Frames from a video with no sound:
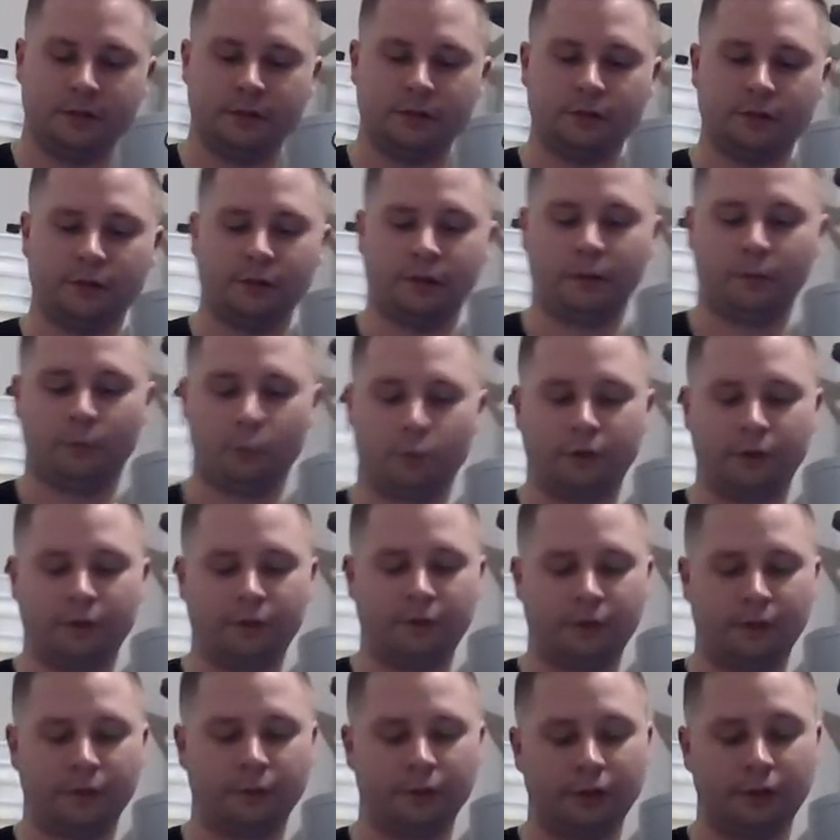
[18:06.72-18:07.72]
It's not a moist
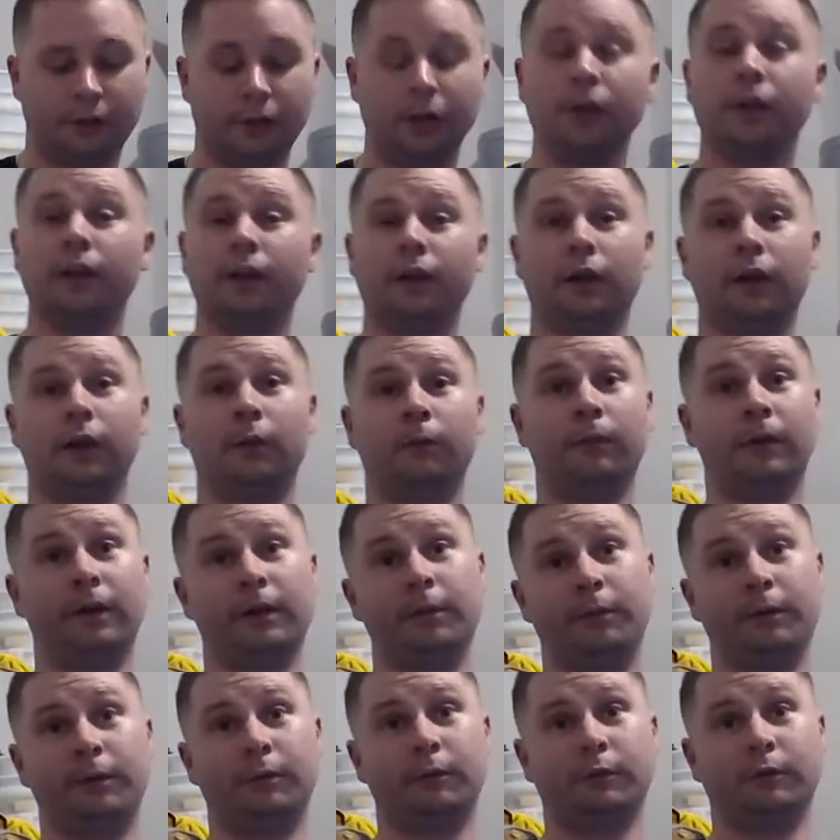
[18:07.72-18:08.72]
towelette. It may
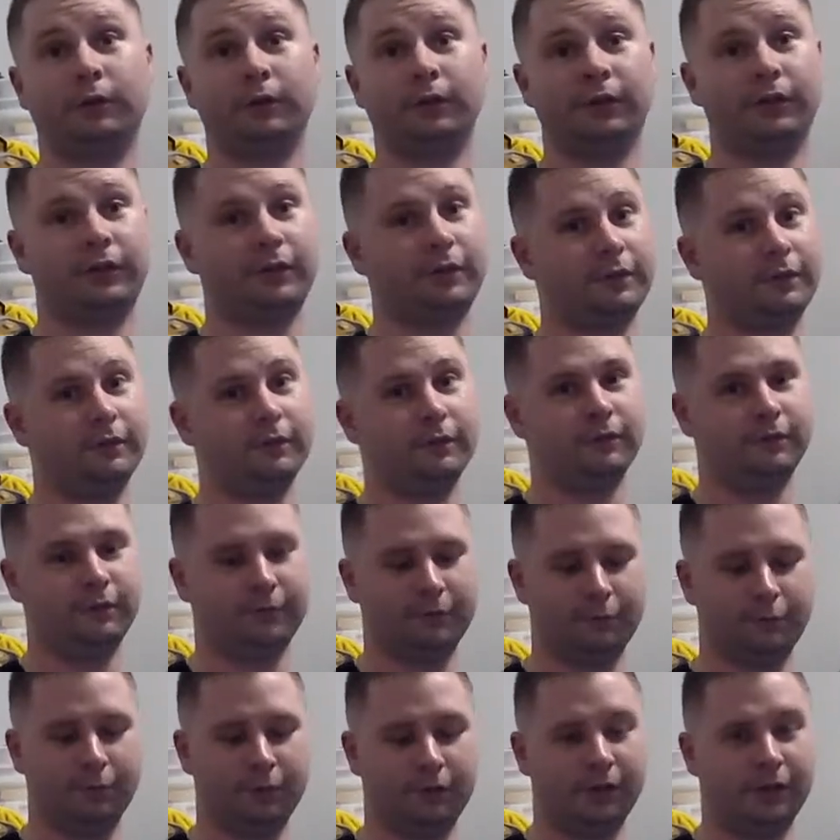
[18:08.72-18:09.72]
be moist,
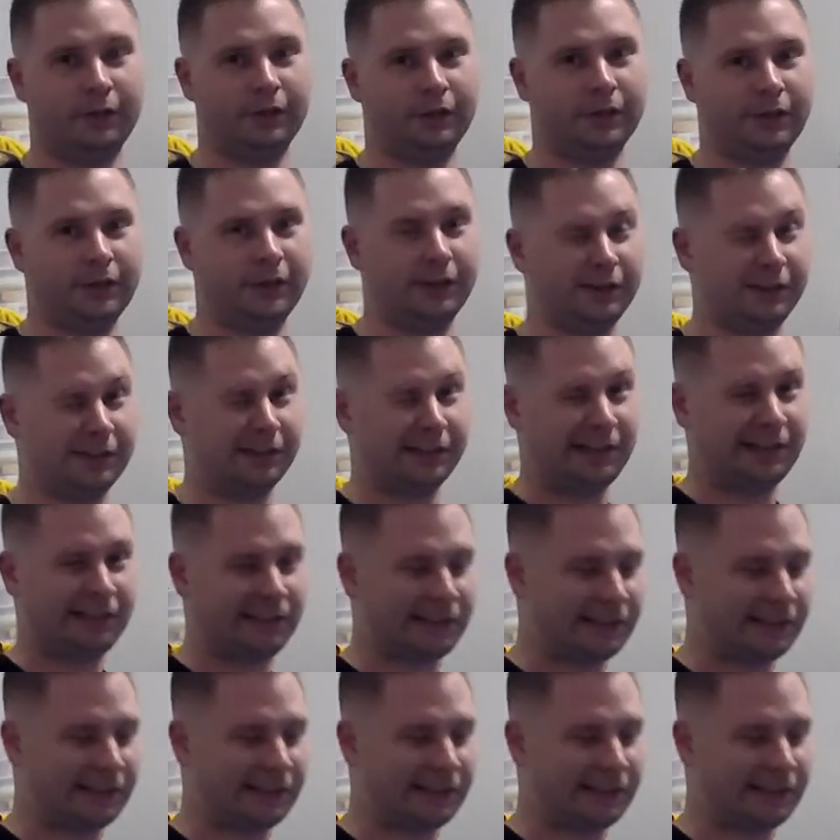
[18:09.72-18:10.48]
but not yet.